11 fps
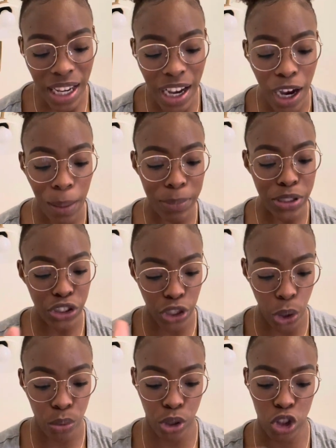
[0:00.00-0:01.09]
um,
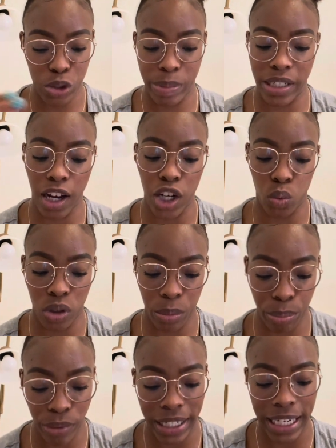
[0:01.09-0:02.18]
stone goes beyond what
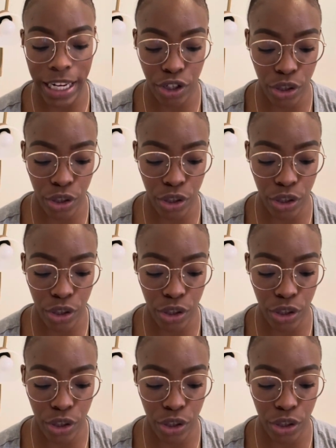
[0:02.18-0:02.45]
brick can